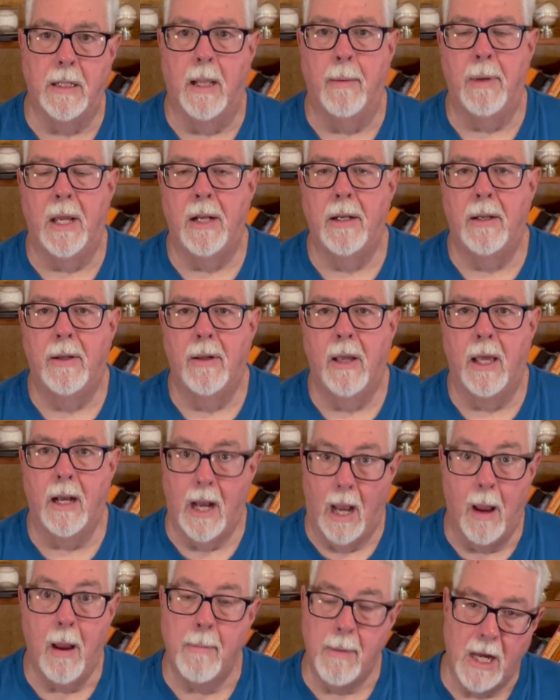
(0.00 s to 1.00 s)
limit, and
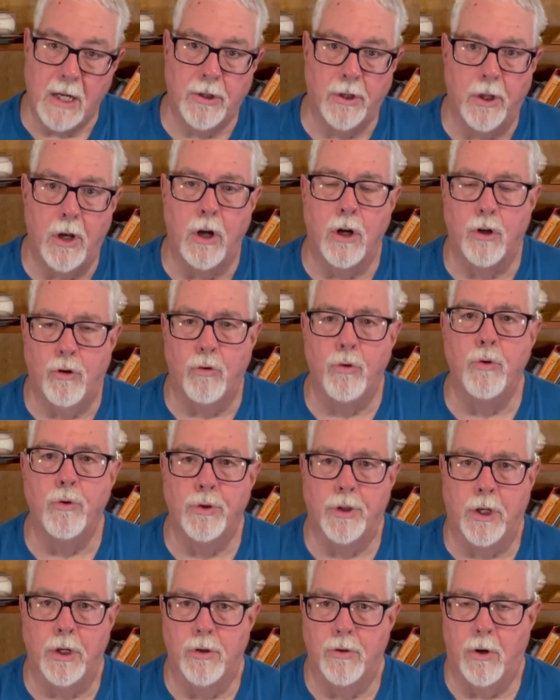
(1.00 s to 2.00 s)
I'm actually on
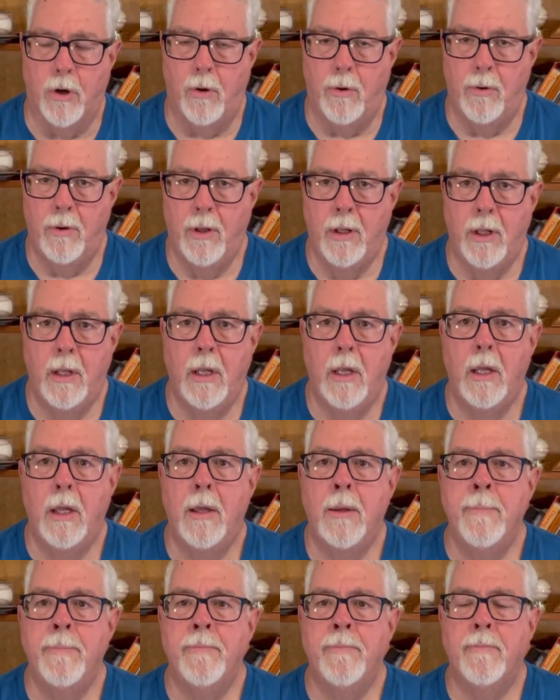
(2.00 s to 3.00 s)
cruise control.
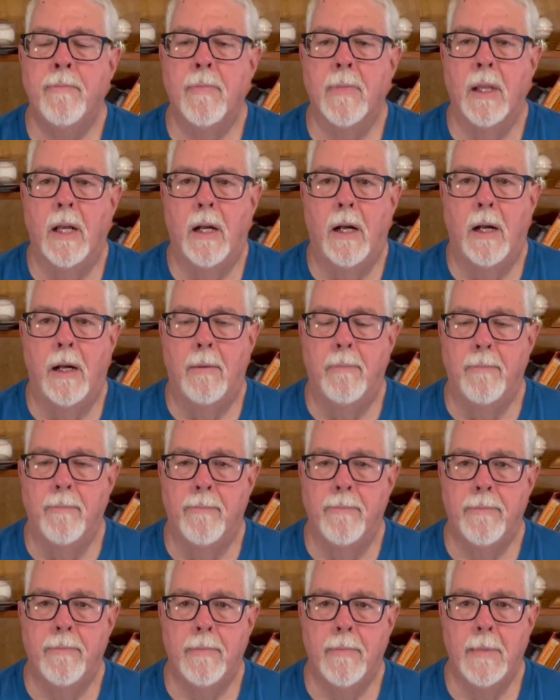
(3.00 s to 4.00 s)
Um,
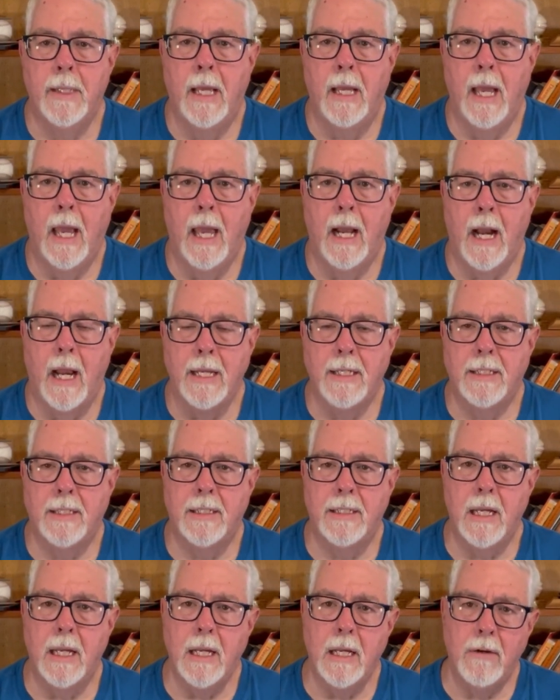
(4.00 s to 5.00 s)
and I
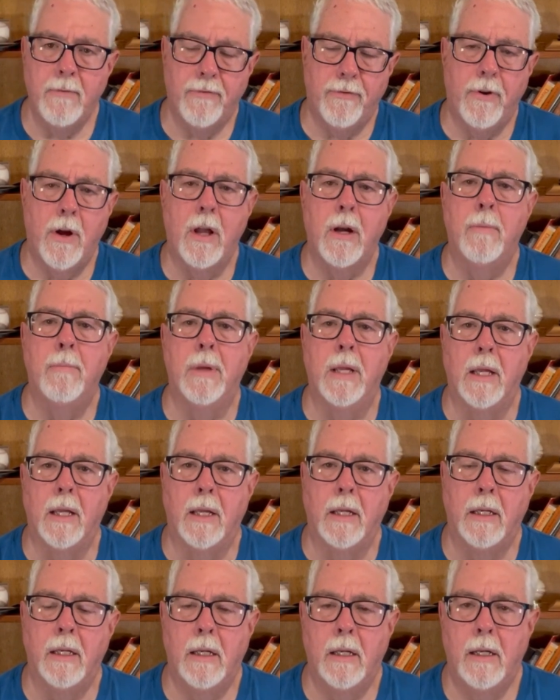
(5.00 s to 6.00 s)
see in front of
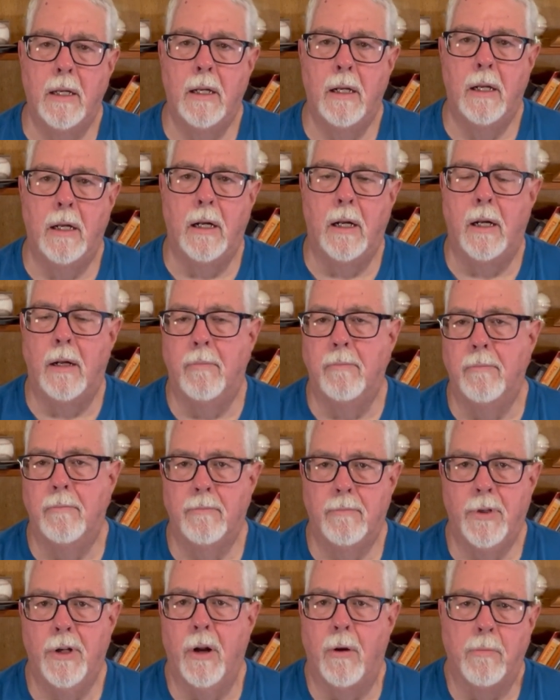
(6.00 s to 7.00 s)
me, about
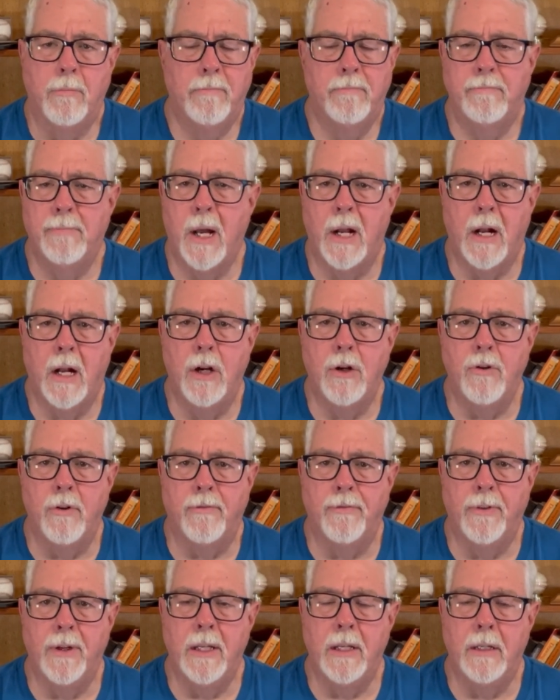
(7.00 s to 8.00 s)
100
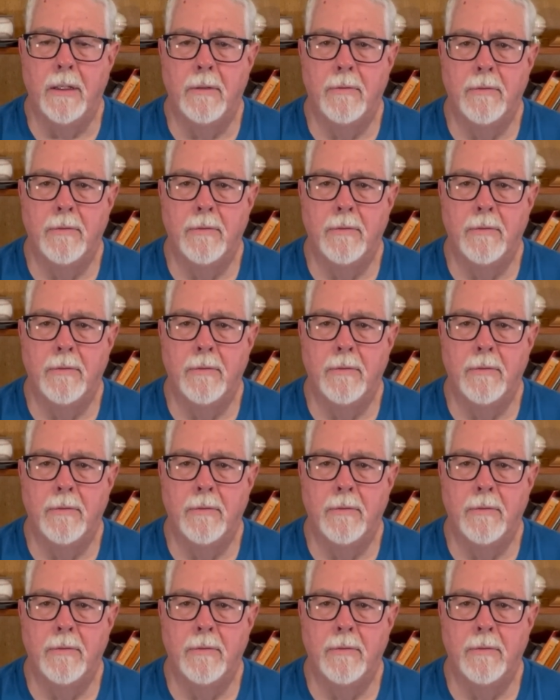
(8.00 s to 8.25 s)
feet